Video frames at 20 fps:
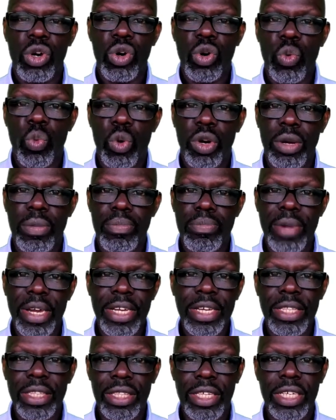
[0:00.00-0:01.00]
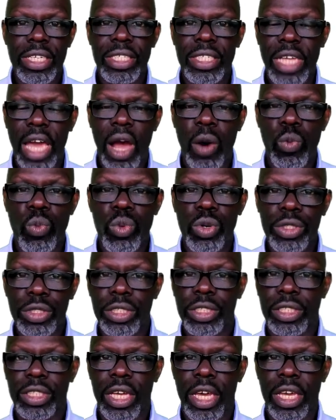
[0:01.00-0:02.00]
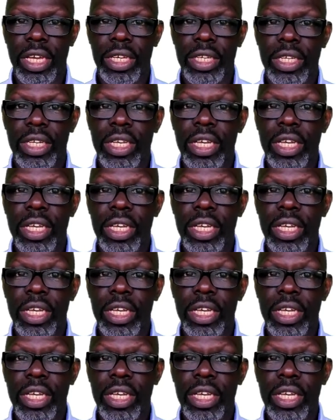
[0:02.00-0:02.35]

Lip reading: One of the main things that I would say,